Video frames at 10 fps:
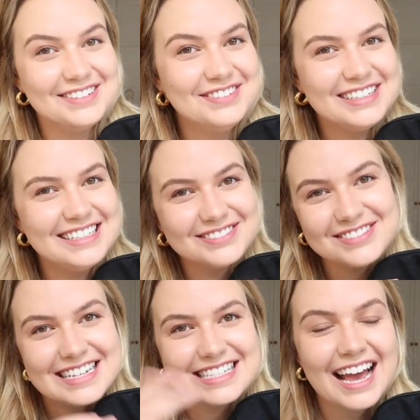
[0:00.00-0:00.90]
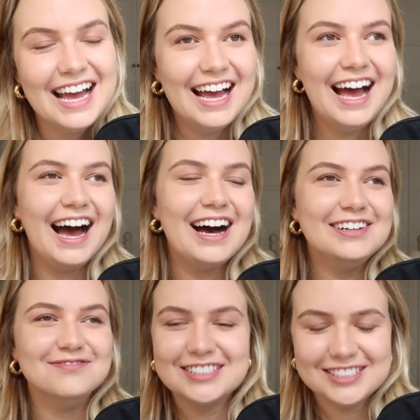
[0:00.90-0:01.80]
and we'd always
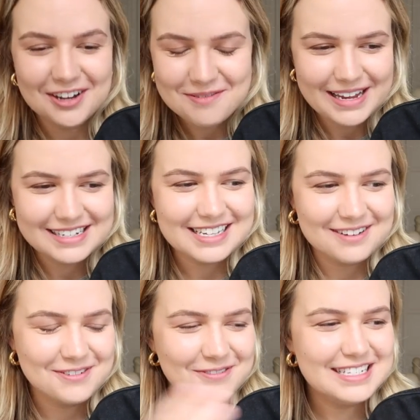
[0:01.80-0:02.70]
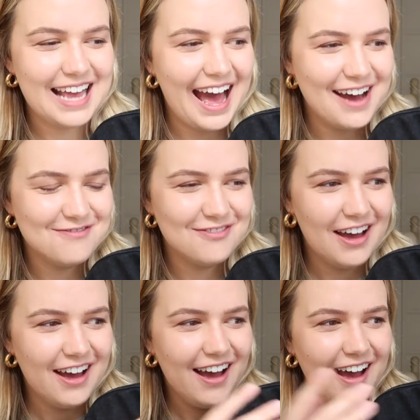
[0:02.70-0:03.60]
um, so basic would always have
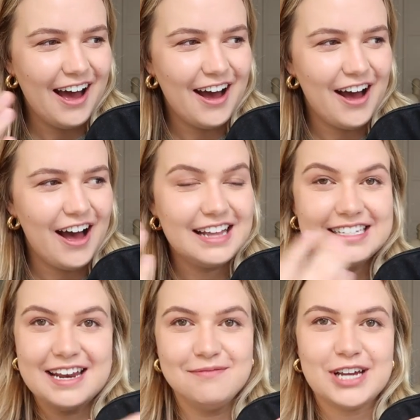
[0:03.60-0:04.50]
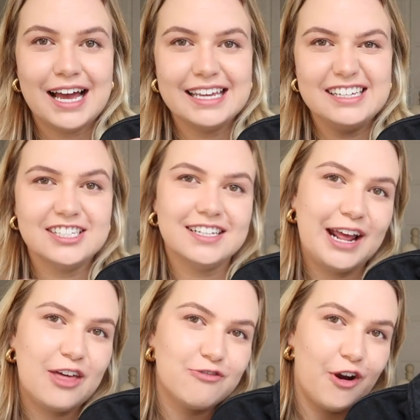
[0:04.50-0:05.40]
uh, a denim jacket just
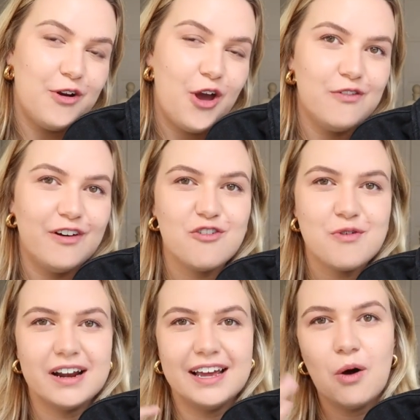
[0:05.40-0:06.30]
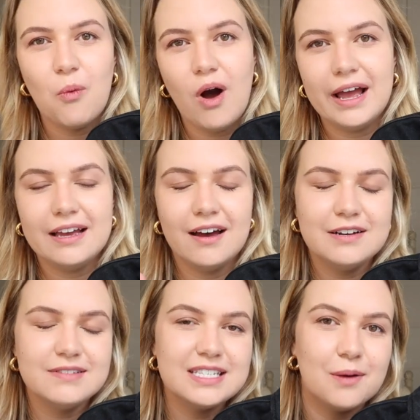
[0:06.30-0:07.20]
like thrown over it for wearing like a white
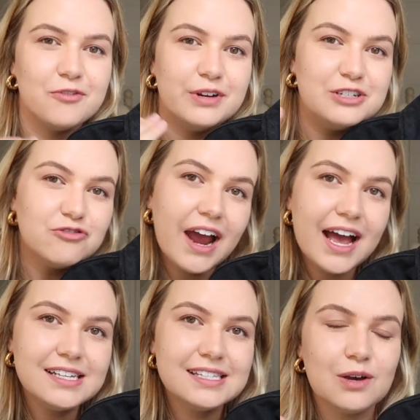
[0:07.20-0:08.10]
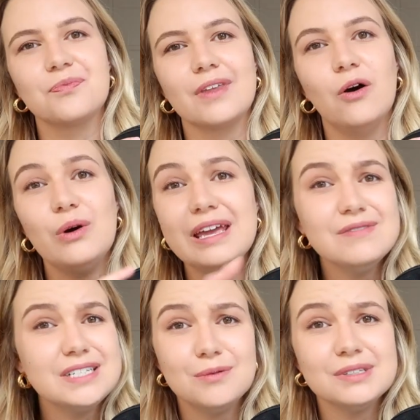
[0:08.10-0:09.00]
kind of summery dress or
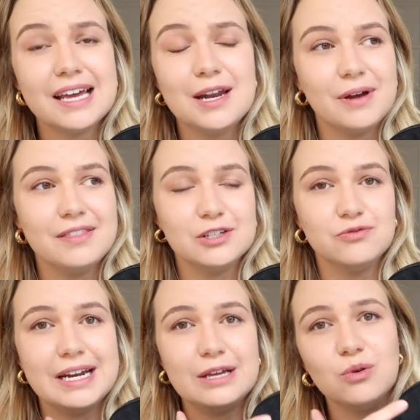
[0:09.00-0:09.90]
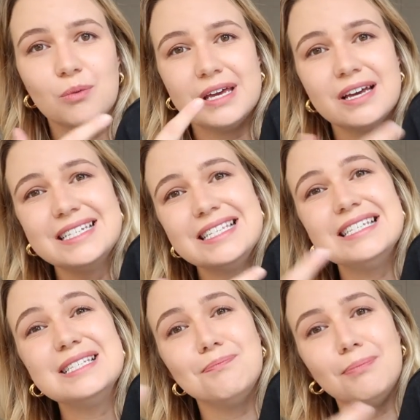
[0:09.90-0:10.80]
even double denim I think is really cool and because
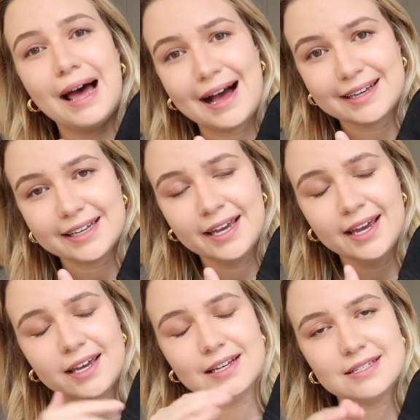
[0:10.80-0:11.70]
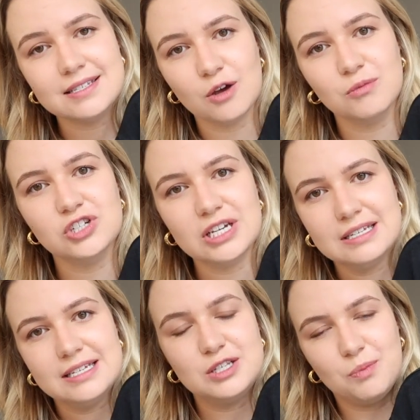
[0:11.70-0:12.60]
this is black it's so much
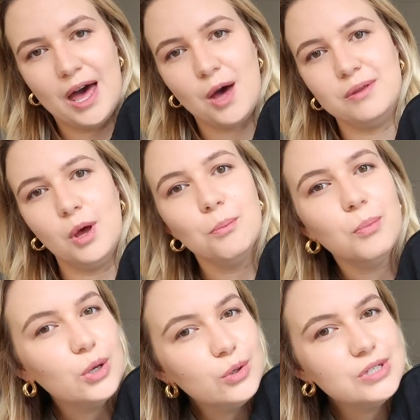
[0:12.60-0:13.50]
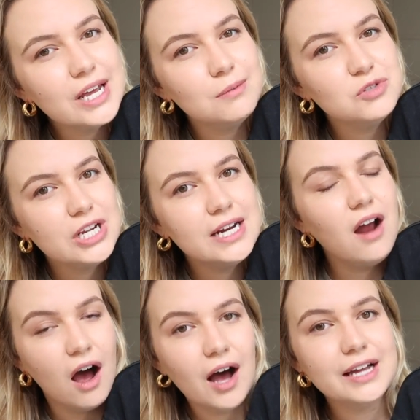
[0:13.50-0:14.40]
easier to pair with a blue denim
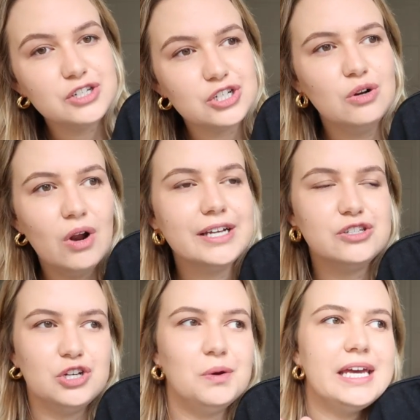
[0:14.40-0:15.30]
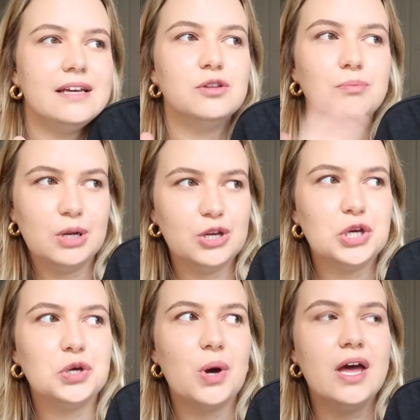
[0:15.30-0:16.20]
jean I do like doing the
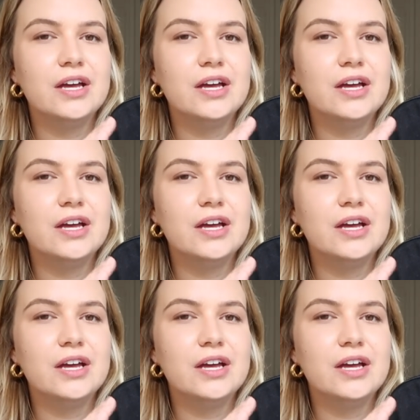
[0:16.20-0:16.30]
blue